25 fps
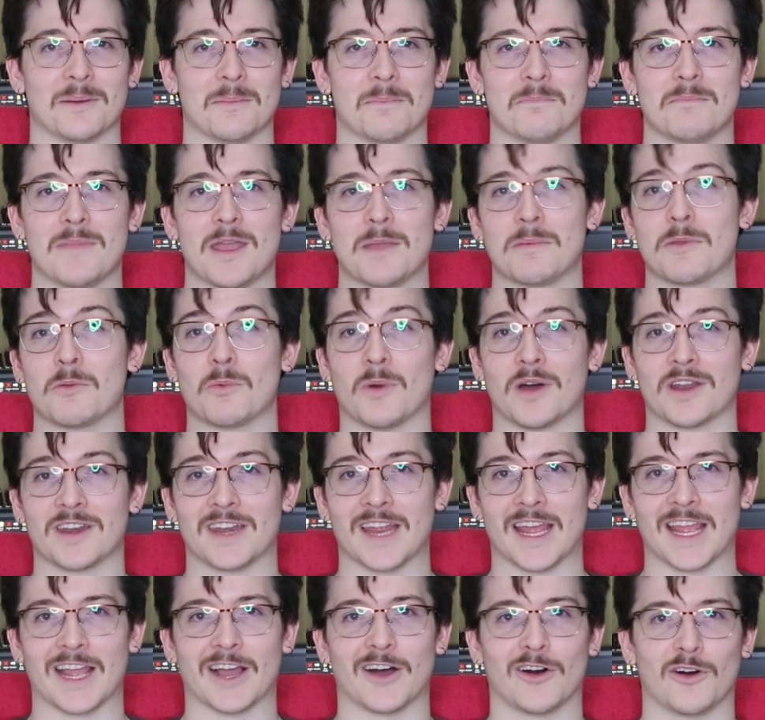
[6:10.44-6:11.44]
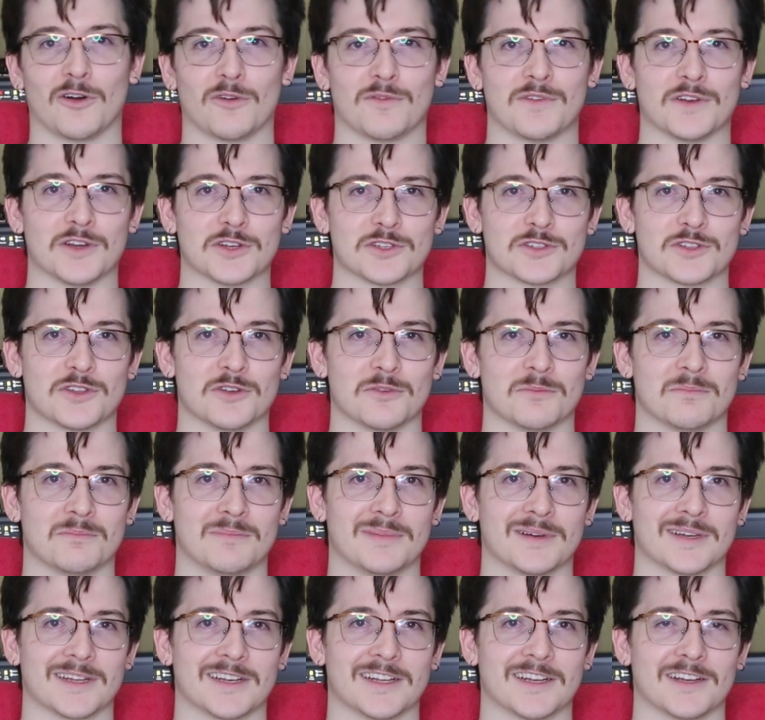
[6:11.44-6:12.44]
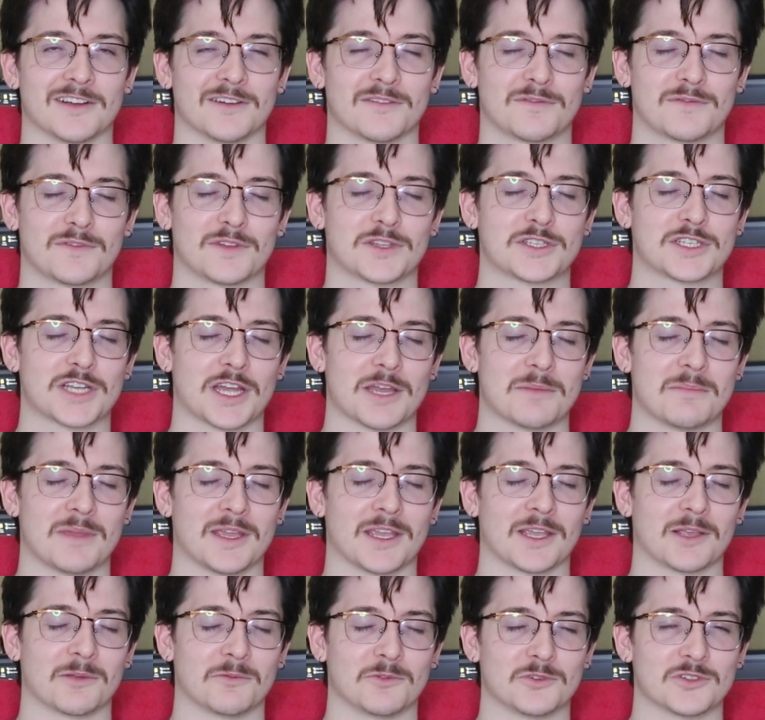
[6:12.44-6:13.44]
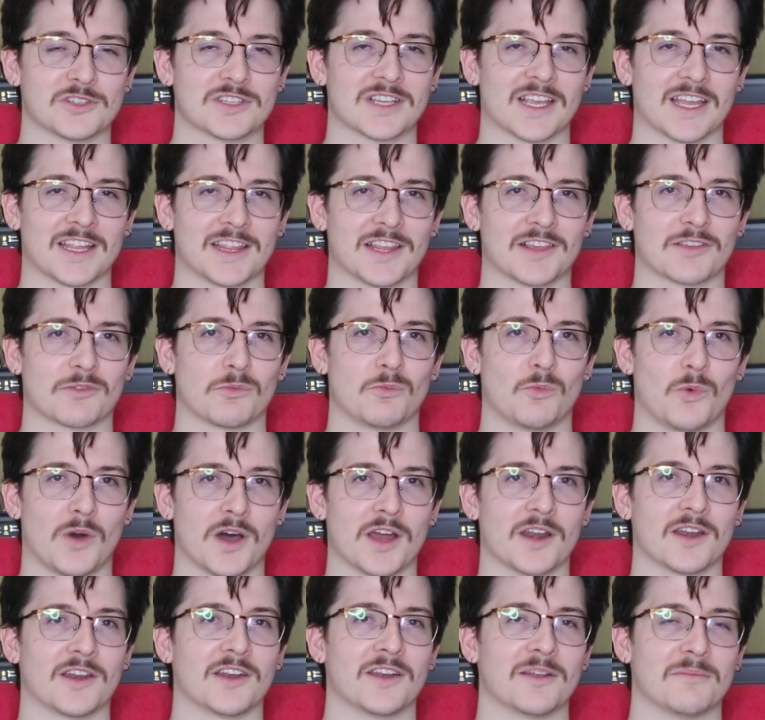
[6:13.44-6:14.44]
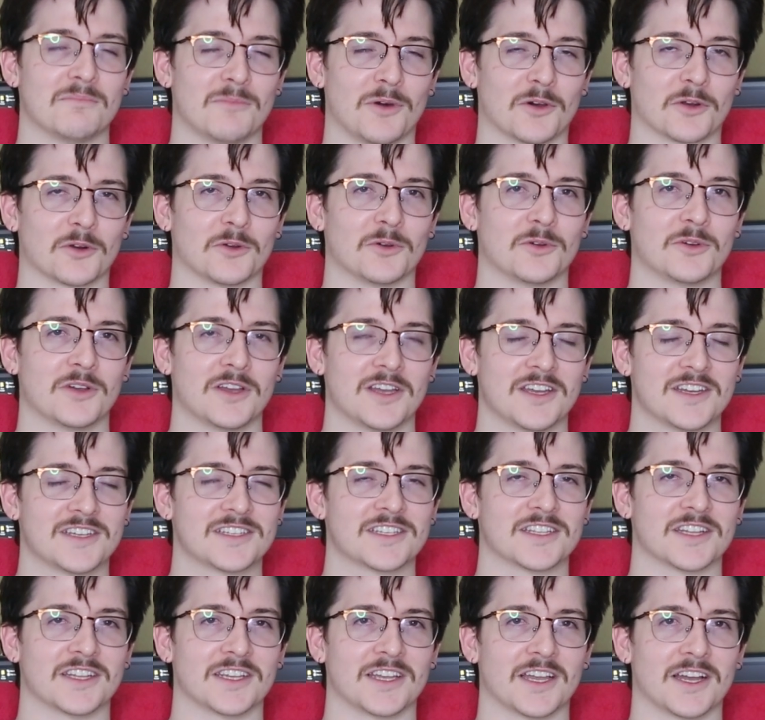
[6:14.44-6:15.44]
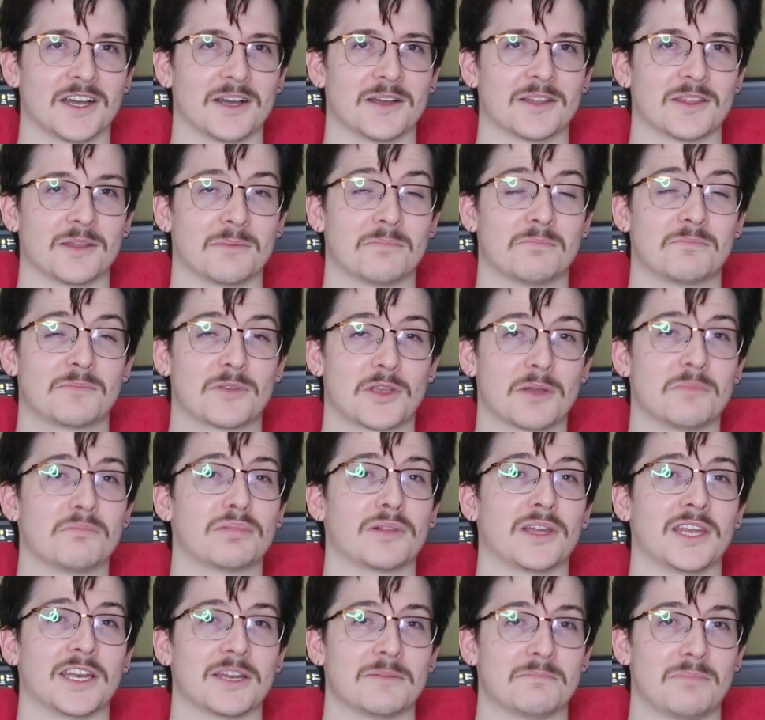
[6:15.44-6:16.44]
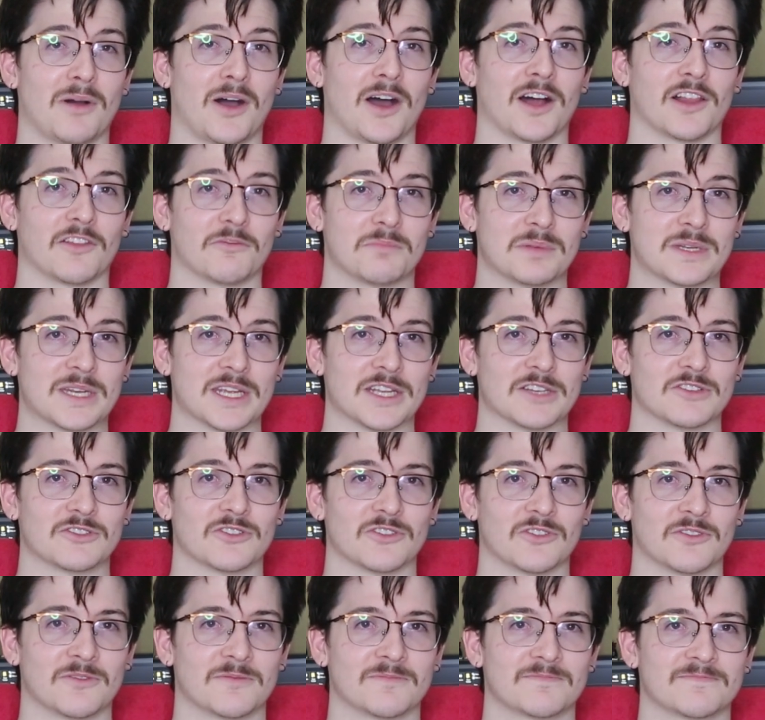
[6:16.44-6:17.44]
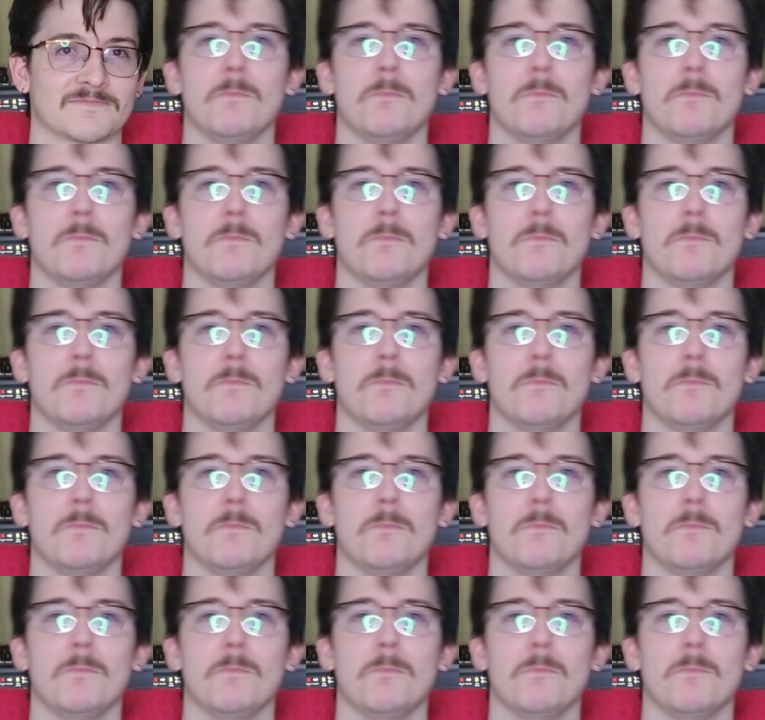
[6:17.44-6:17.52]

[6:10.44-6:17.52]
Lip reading: Maybe one day I'll finish them, but for the time being, we'll just add this one model to the completed pile of potential.